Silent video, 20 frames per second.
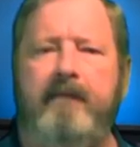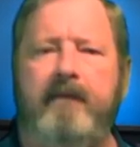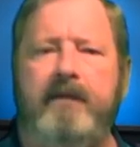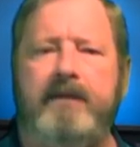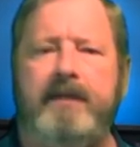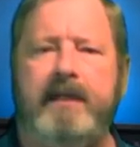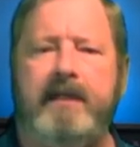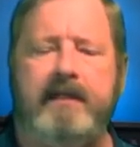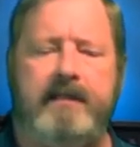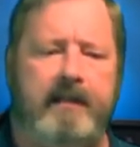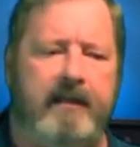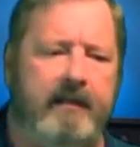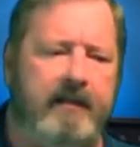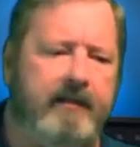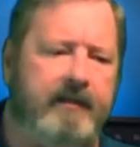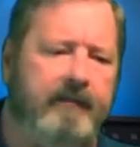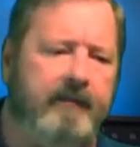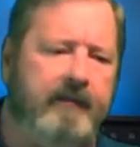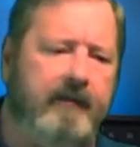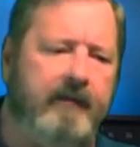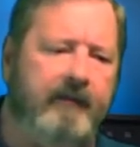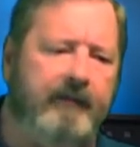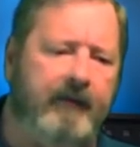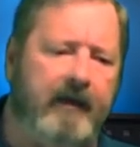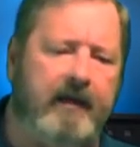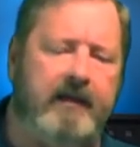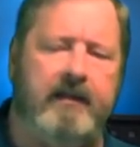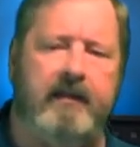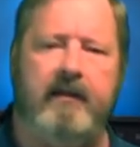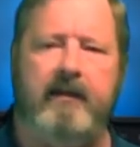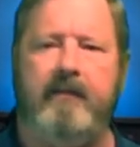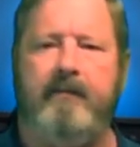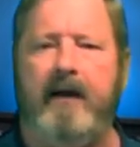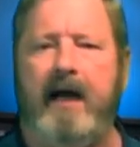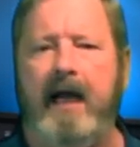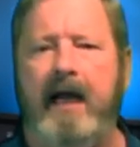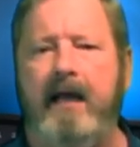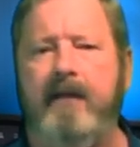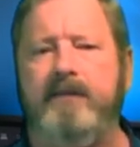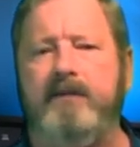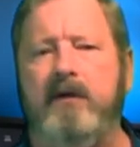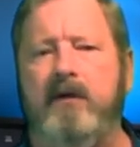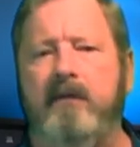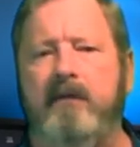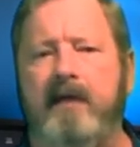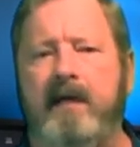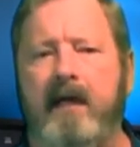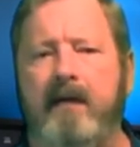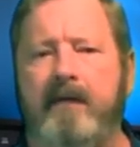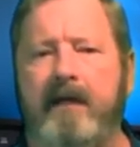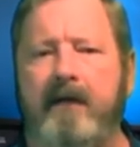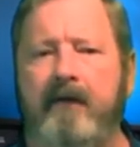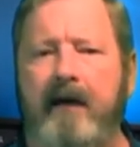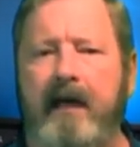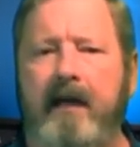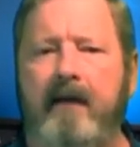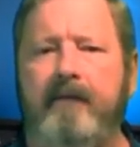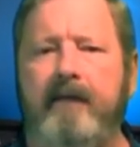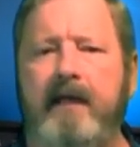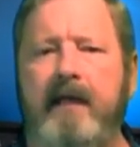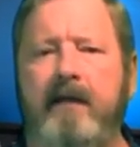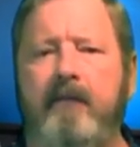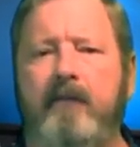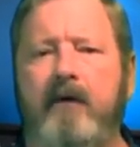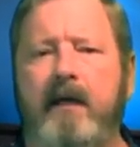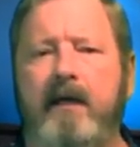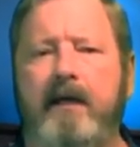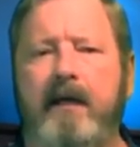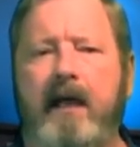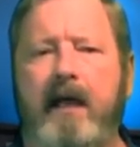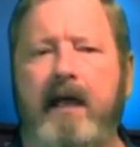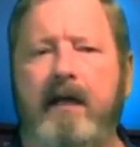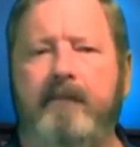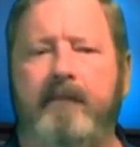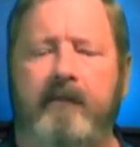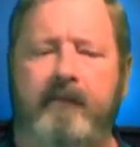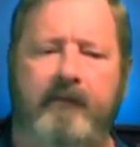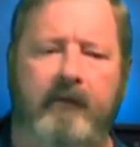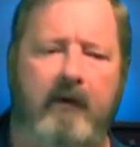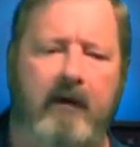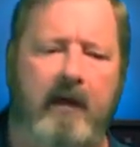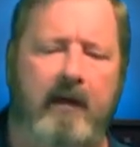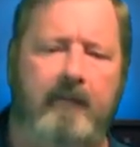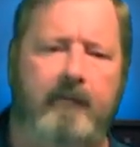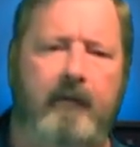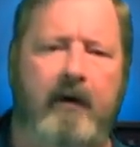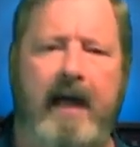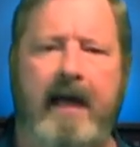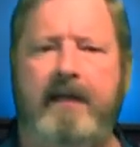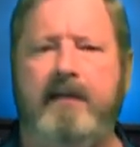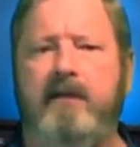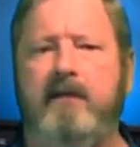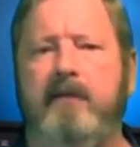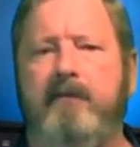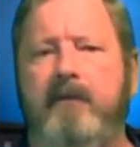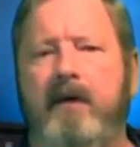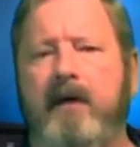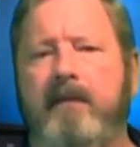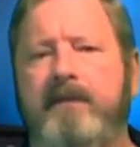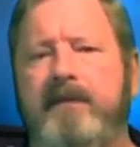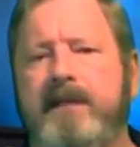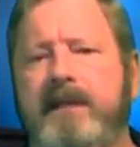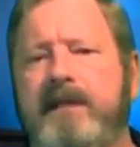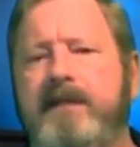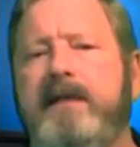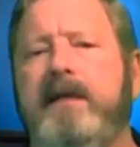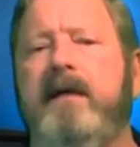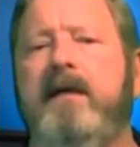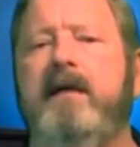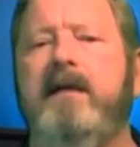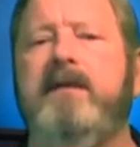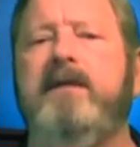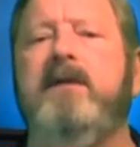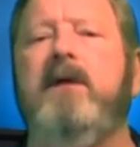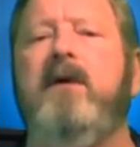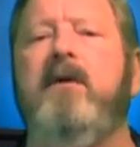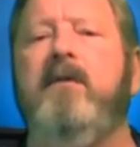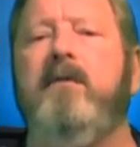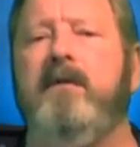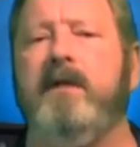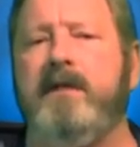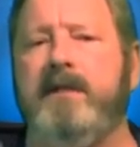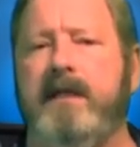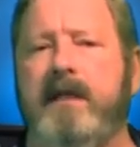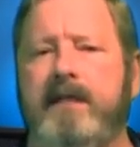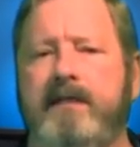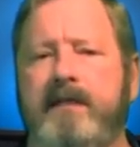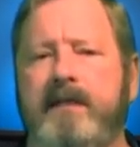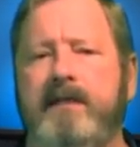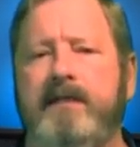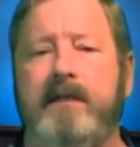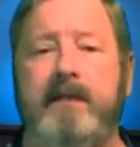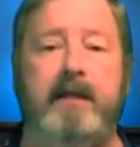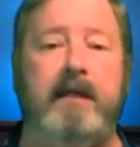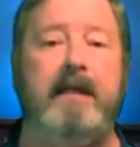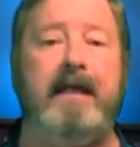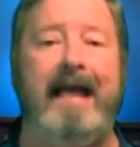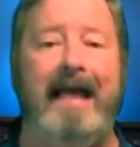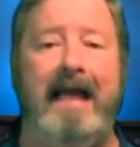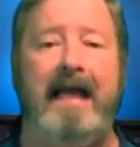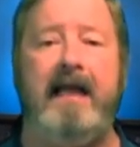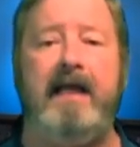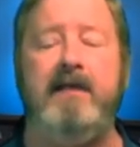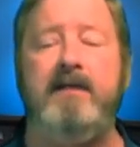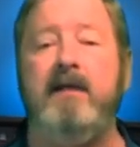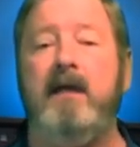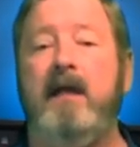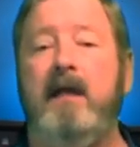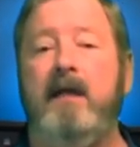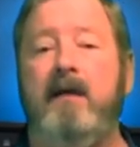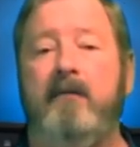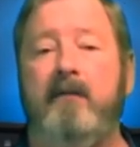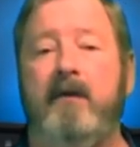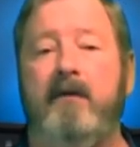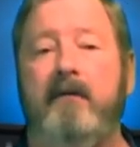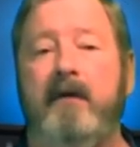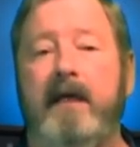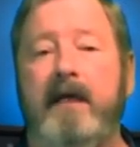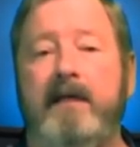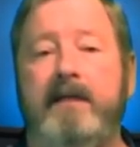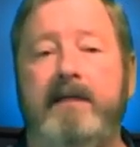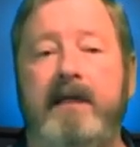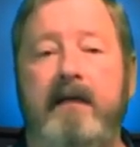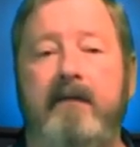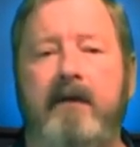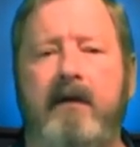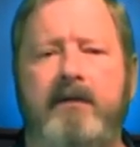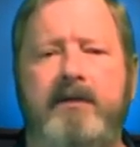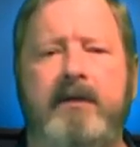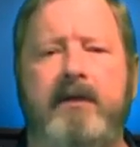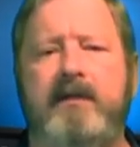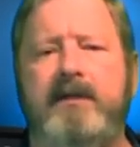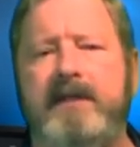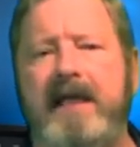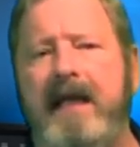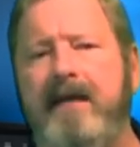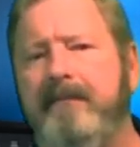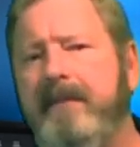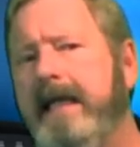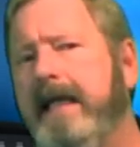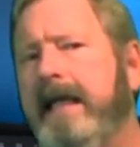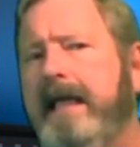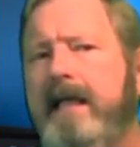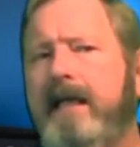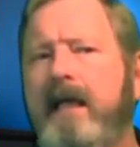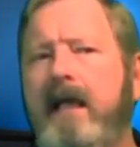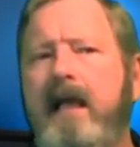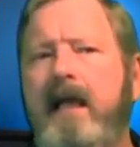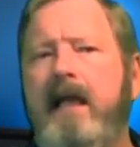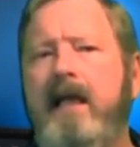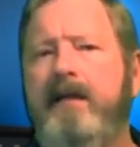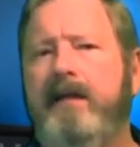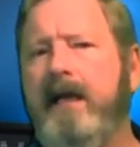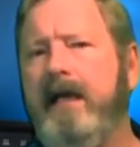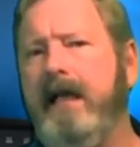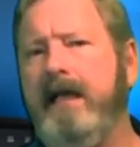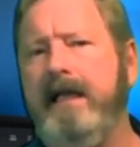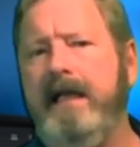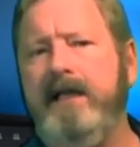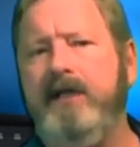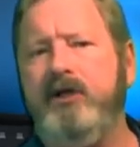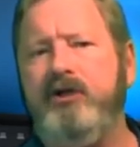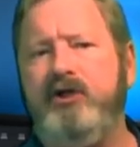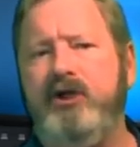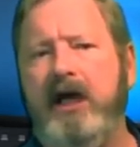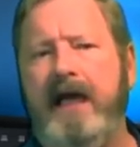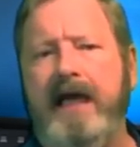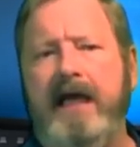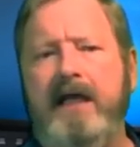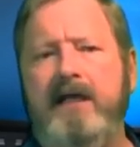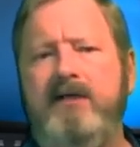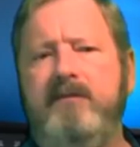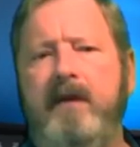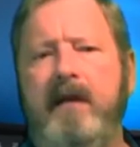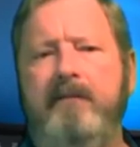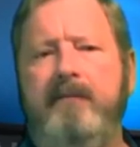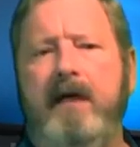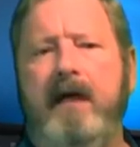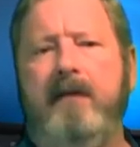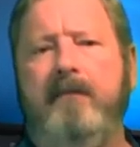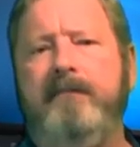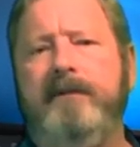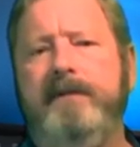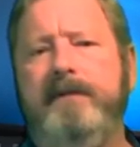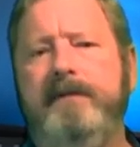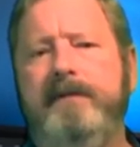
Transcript: of resistance with the friction of the pipes, overcoming gravity and whatnot, but for all practical purposes, there is no resistance, and the gauge would read 0. So does that mean that I need to change my pump?